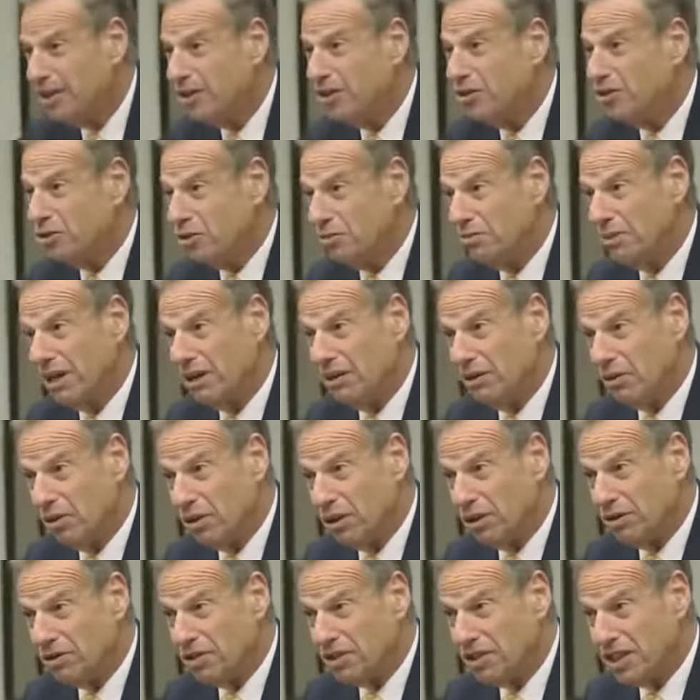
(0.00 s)
to my
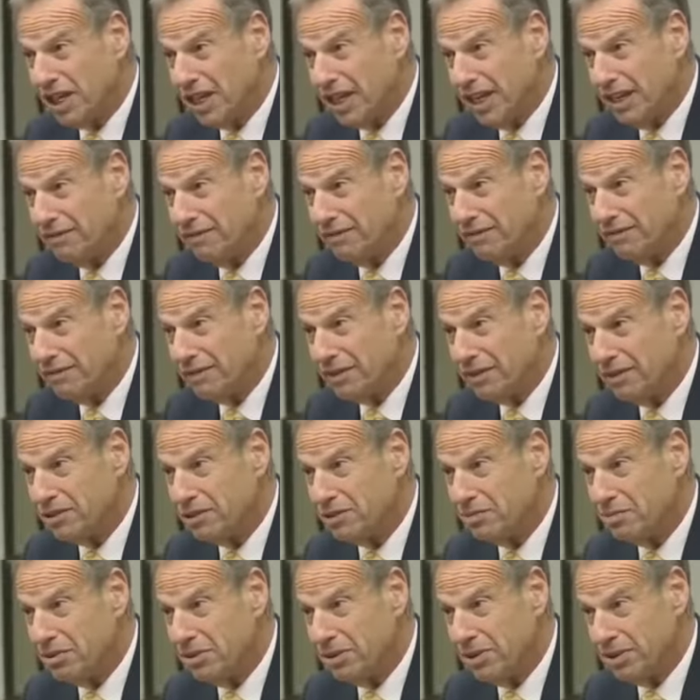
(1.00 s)
loyal staff and
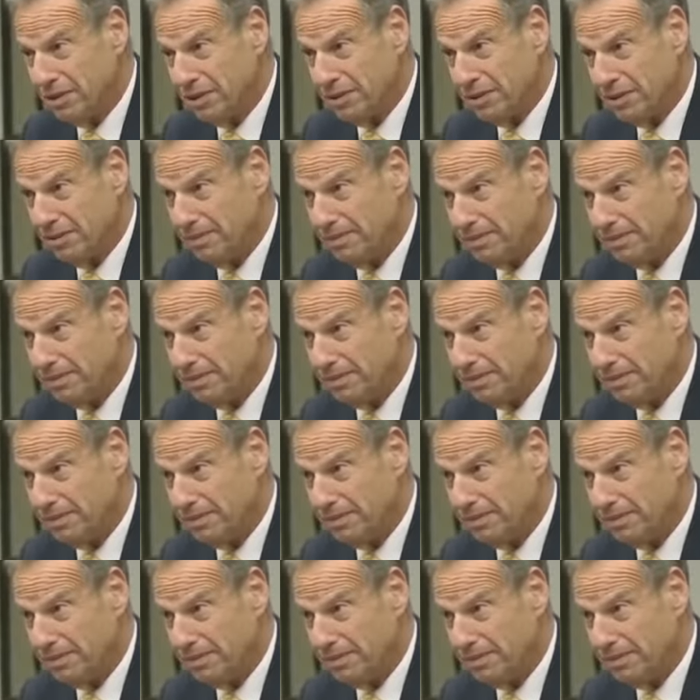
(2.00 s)
supporters,